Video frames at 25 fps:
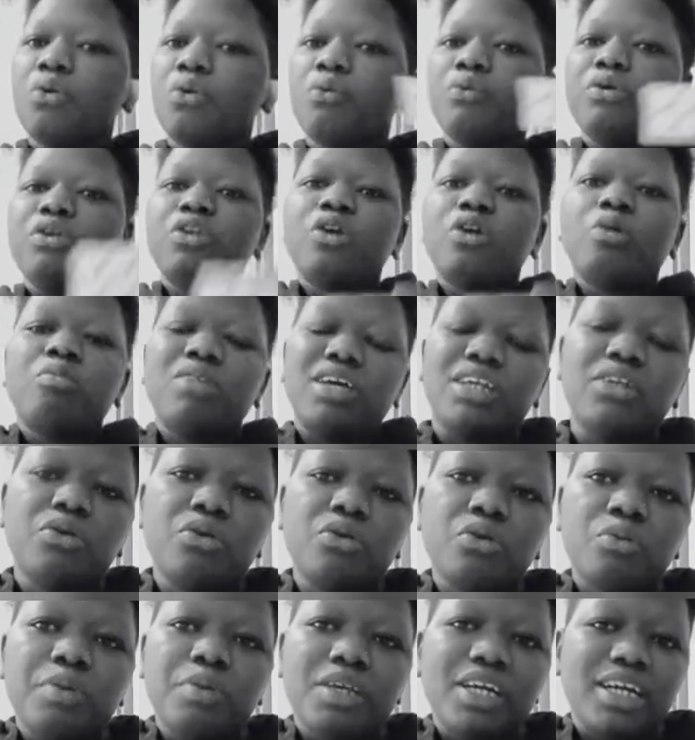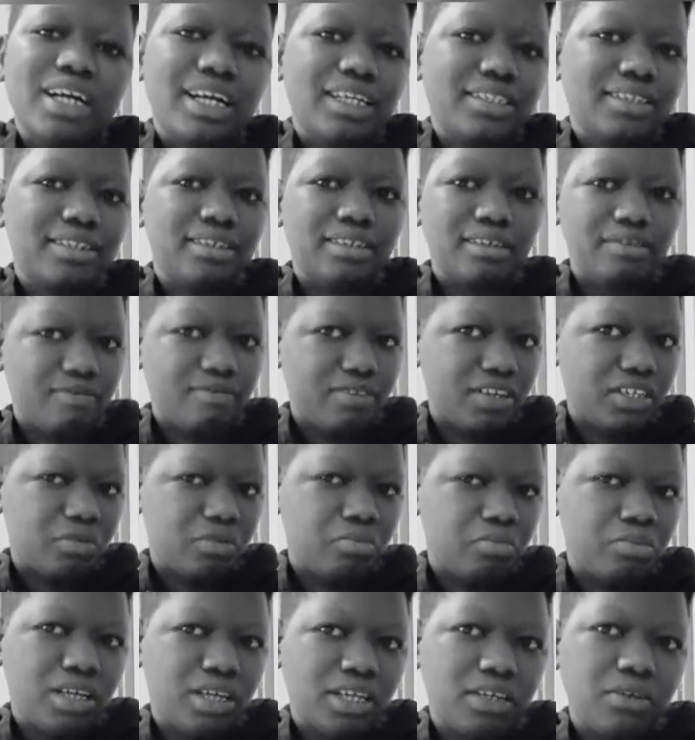We know blood grouping has different
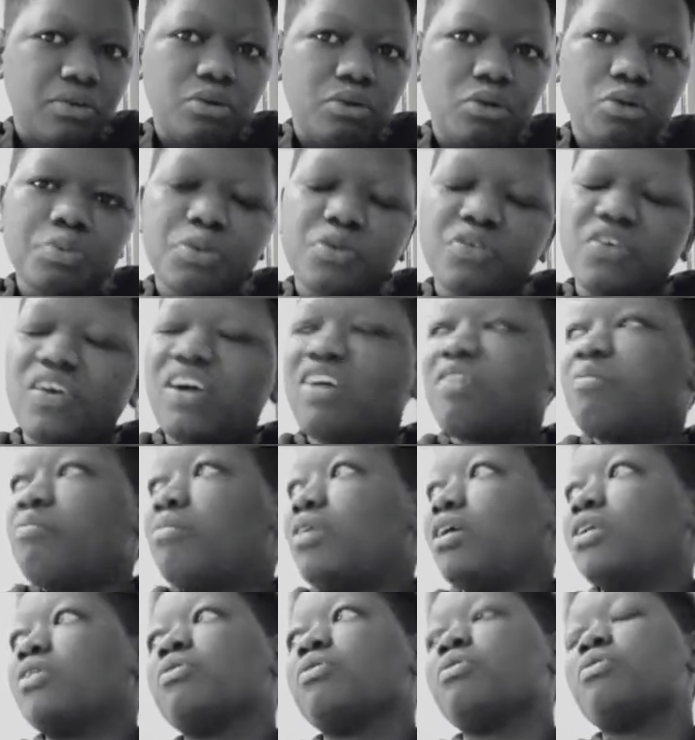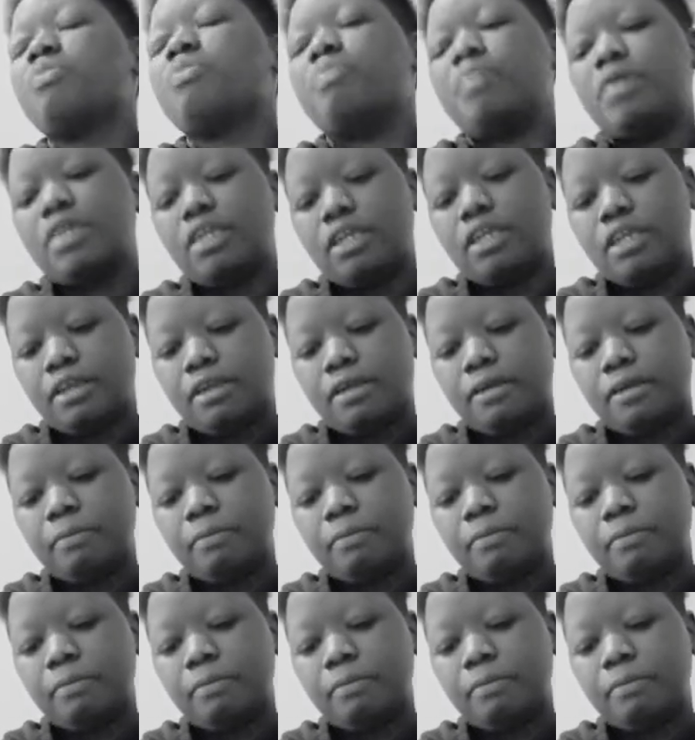blood groups. We have blood group A,